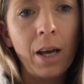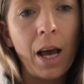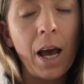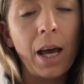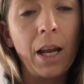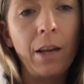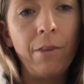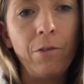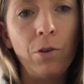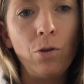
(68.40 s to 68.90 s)

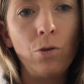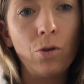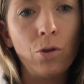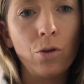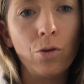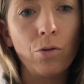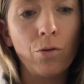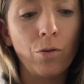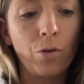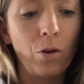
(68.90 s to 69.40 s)
And if you
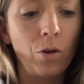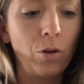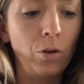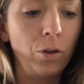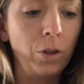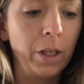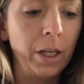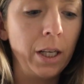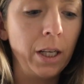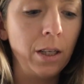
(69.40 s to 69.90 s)

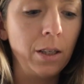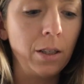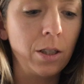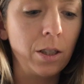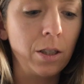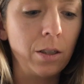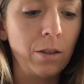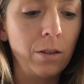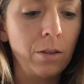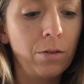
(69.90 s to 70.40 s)
scroll
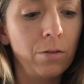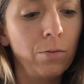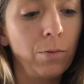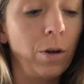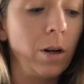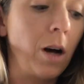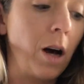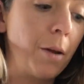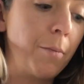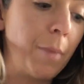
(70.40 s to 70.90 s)
it,
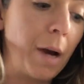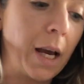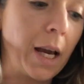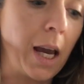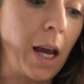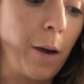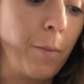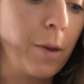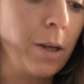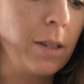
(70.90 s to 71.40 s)
well, on my
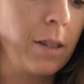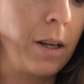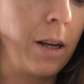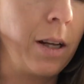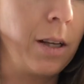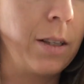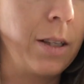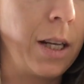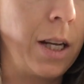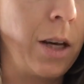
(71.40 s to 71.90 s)
camera
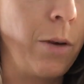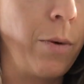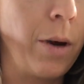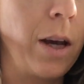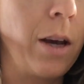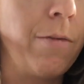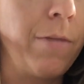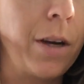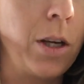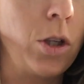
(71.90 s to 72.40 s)
settings
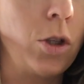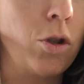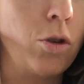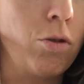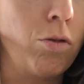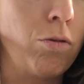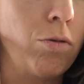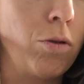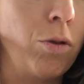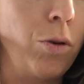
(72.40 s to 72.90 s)
anyway, if I
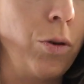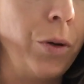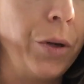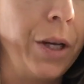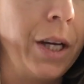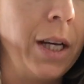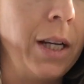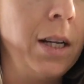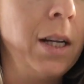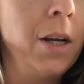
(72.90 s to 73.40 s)
scroll
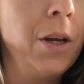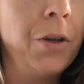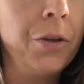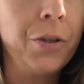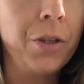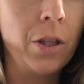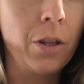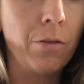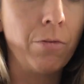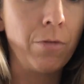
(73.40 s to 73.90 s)
it
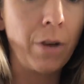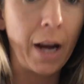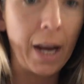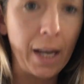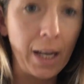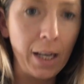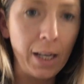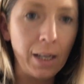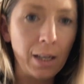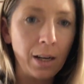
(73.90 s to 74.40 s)
to the
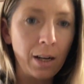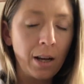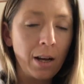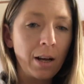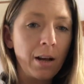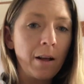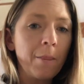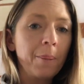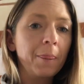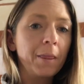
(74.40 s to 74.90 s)
right,
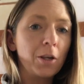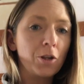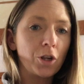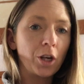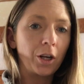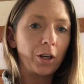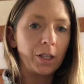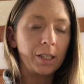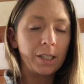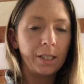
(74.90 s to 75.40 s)
the
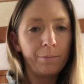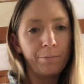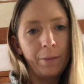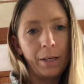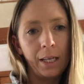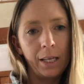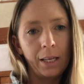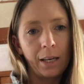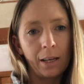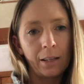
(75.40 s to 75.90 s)
shutter
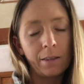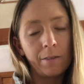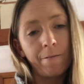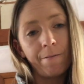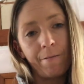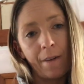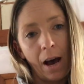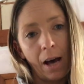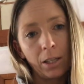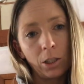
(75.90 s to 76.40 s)
speed gets
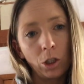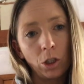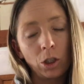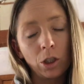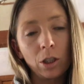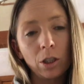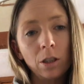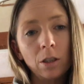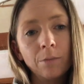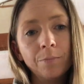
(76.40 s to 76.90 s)

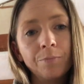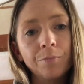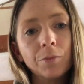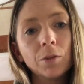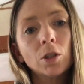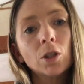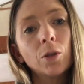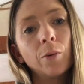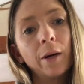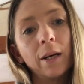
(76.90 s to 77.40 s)
faster,
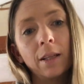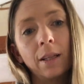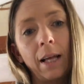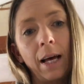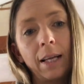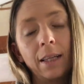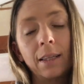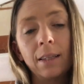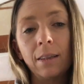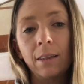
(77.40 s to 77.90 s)
so it
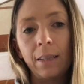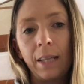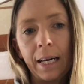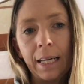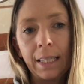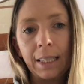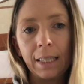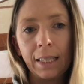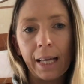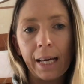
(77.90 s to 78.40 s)
lets
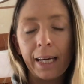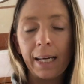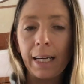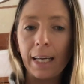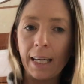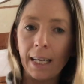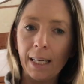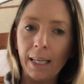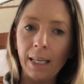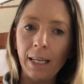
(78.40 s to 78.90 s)
less light
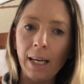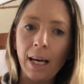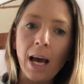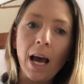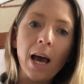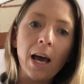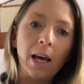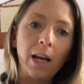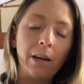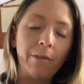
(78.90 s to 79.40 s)
in.
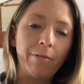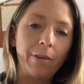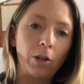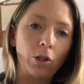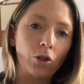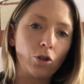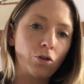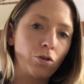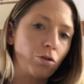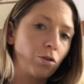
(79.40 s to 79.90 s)
And if I
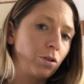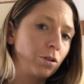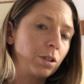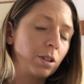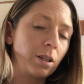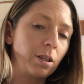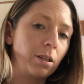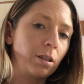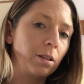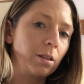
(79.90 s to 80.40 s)
scroll
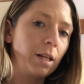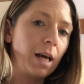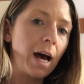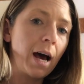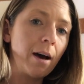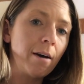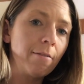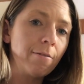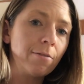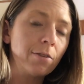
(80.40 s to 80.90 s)
to the
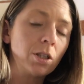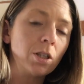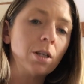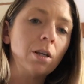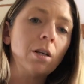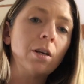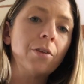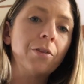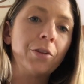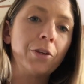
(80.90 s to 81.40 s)
left,
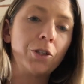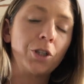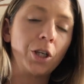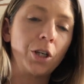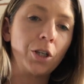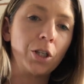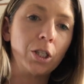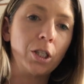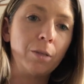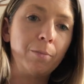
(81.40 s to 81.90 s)
the
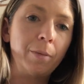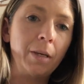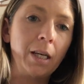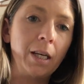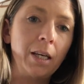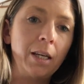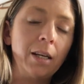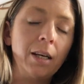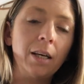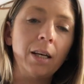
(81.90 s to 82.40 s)
shutter
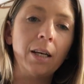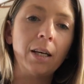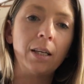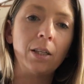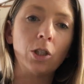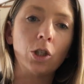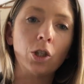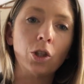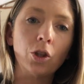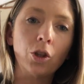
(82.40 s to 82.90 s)
speed
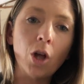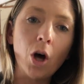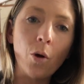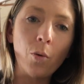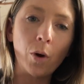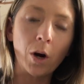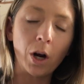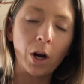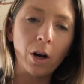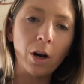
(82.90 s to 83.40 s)
is
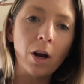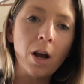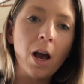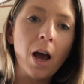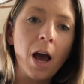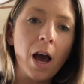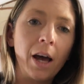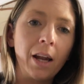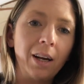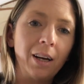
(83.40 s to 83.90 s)
slower
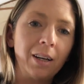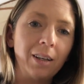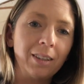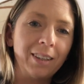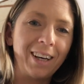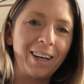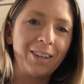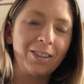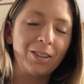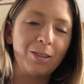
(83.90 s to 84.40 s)
and it
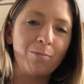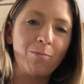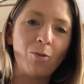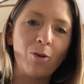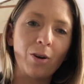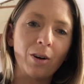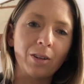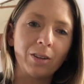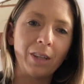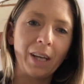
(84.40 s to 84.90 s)
allows
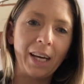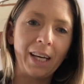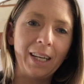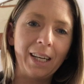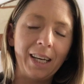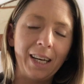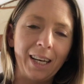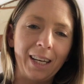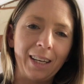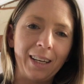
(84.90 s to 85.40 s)
more light
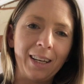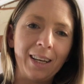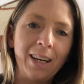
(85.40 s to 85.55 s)
in.